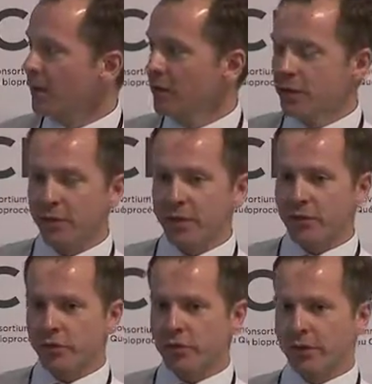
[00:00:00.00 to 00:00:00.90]
On the
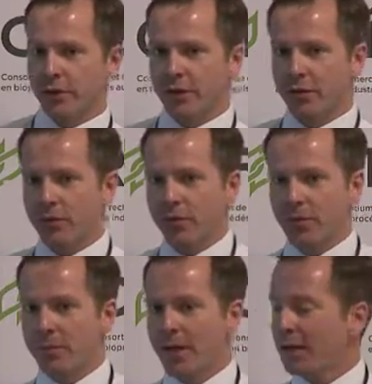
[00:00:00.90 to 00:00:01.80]
picture that you see on
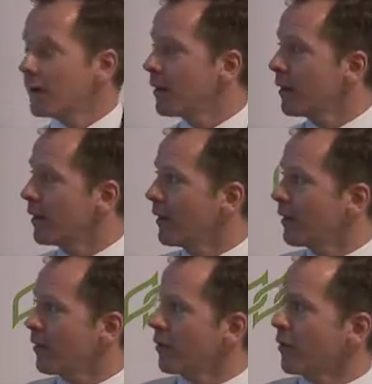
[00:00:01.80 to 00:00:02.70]
the back,
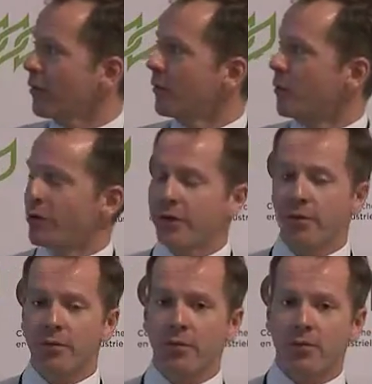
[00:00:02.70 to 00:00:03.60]
these are
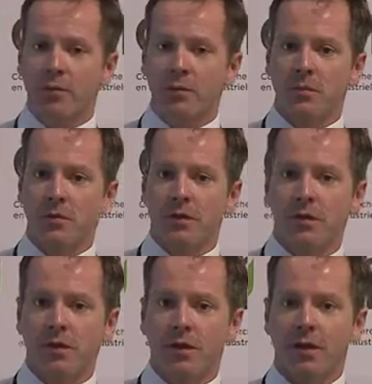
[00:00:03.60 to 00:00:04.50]
bunkers from
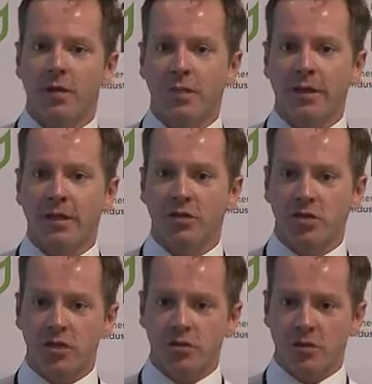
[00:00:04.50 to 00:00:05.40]
anaerobic
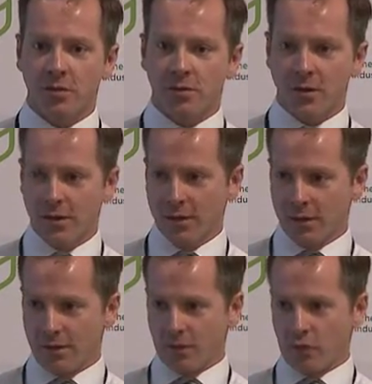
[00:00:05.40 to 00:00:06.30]
digestions.
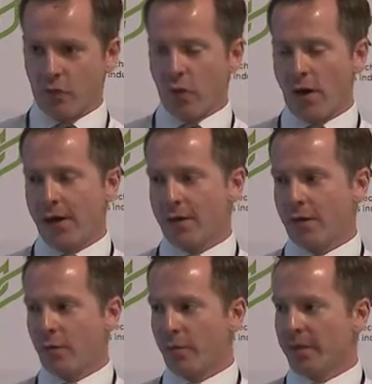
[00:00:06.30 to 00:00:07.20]
So dry
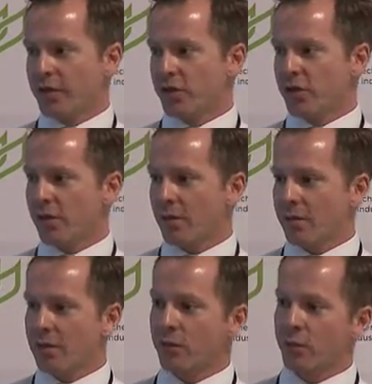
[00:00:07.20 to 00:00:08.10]
anaerobic
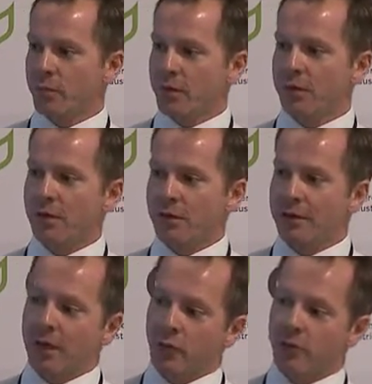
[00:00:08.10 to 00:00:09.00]
digestion
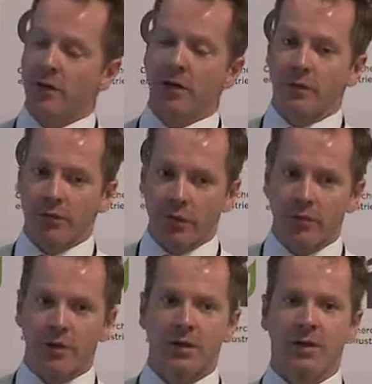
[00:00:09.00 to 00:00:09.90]
that would
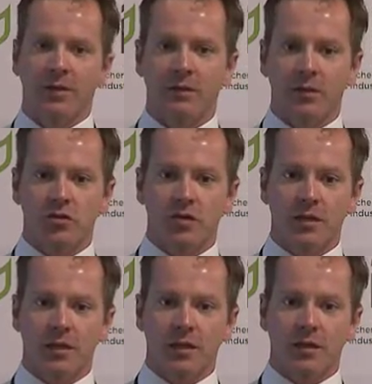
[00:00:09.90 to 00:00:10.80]
convert
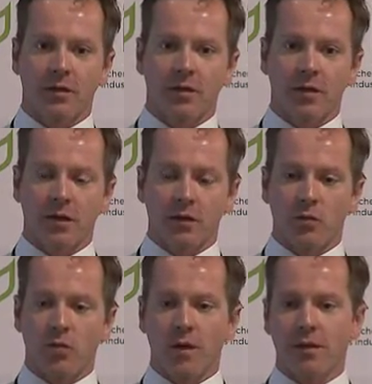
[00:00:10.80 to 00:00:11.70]
eventually solid
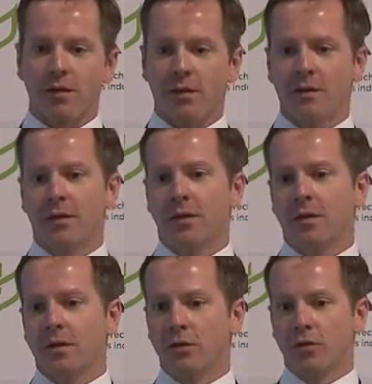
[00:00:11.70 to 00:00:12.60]
waste
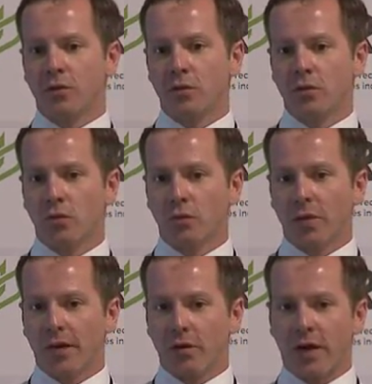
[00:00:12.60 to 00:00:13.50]
into
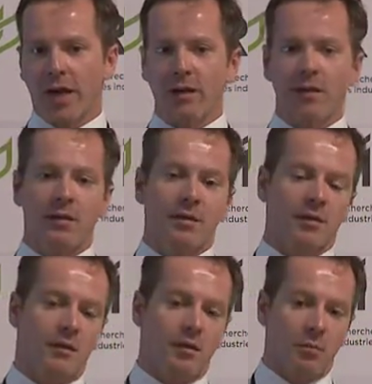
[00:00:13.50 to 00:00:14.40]
biogas,
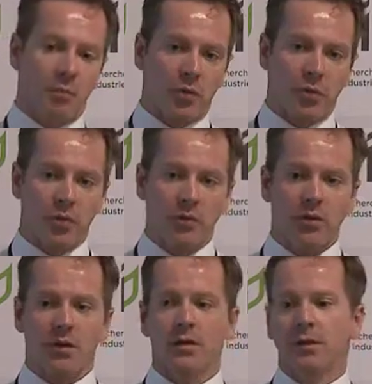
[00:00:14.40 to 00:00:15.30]
compost,